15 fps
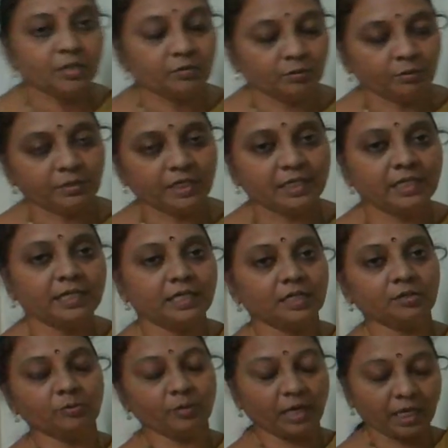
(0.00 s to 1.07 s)
So
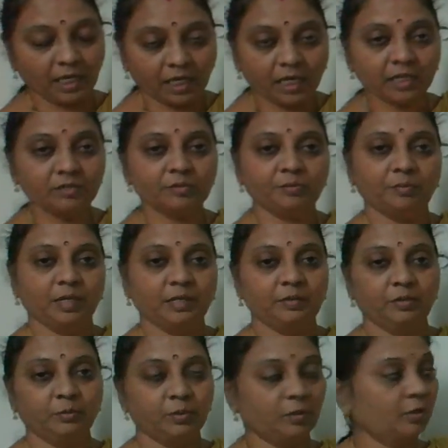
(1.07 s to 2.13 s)
related to age, when
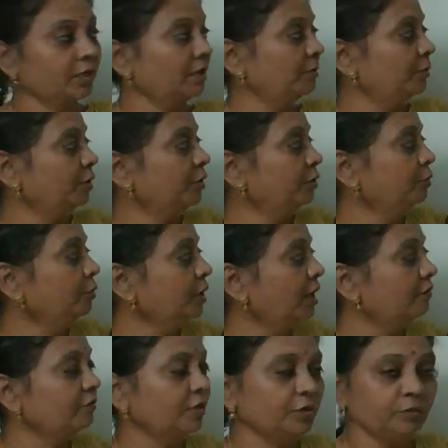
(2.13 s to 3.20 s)
you talk about, you
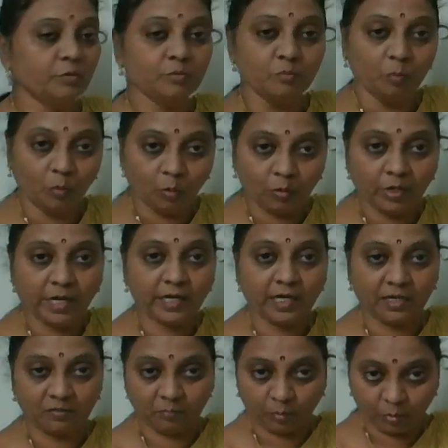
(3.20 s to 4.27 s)
have to use older
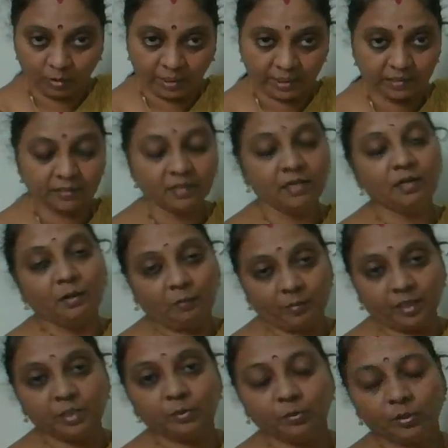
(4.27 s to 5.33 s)
and oldest.
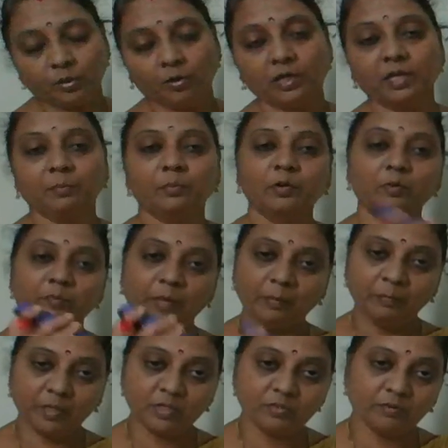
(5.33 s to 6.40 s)
When you talk about
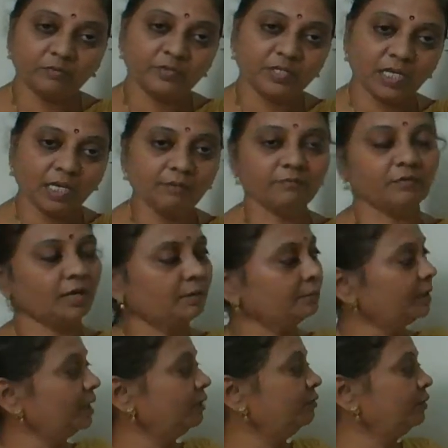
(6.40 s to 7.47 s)
members of same
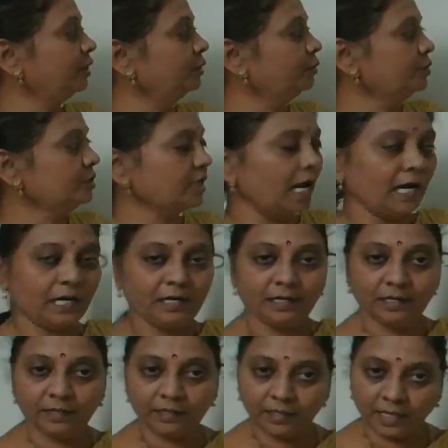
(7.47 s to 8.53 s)
family, we use
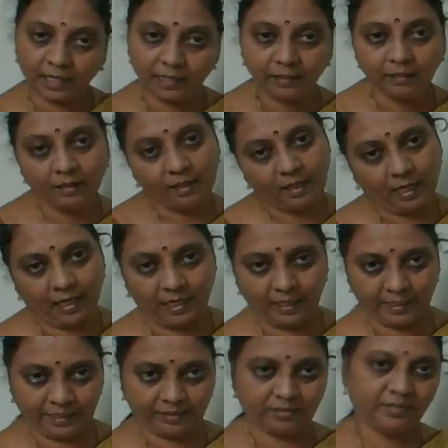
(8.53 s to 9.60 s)
elder and
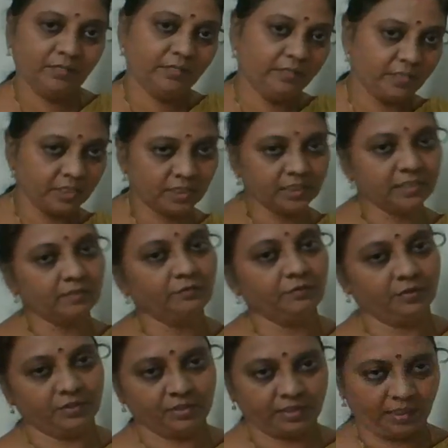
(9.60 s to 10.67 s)
eldest. This is the
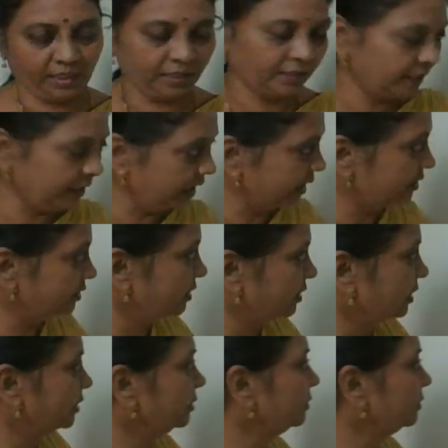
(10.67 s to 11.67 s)
first thing. Next.